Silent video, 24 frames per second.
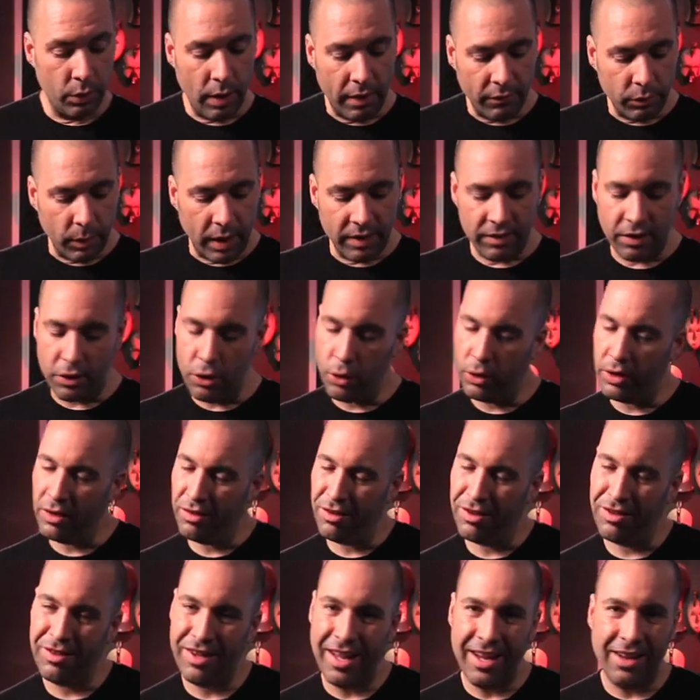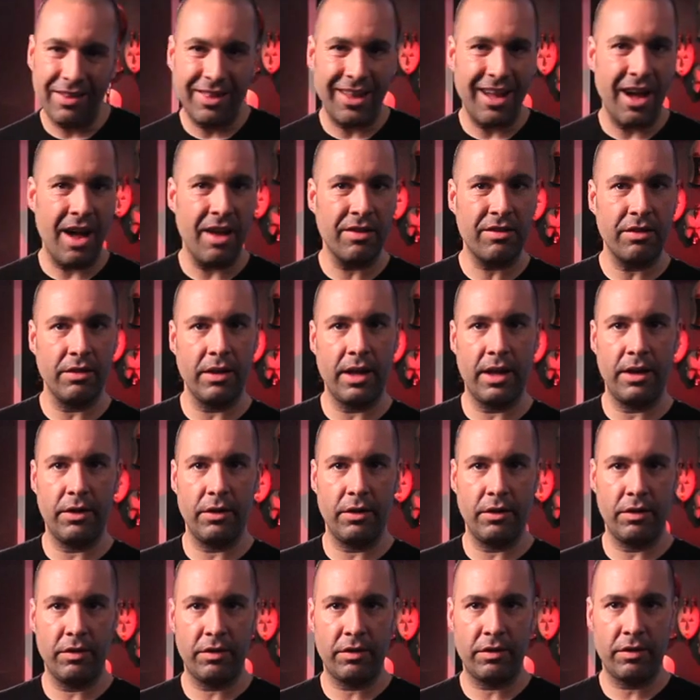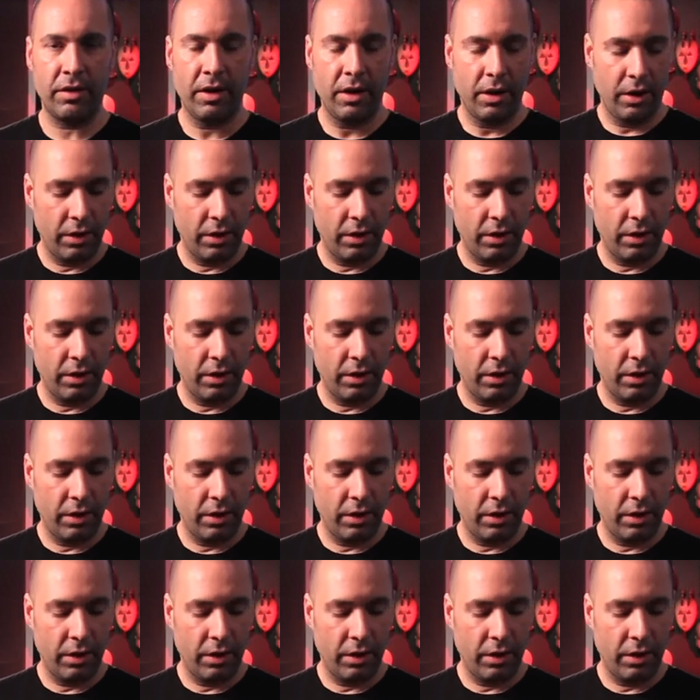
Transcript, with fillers: have ways that you can sync the oscillators,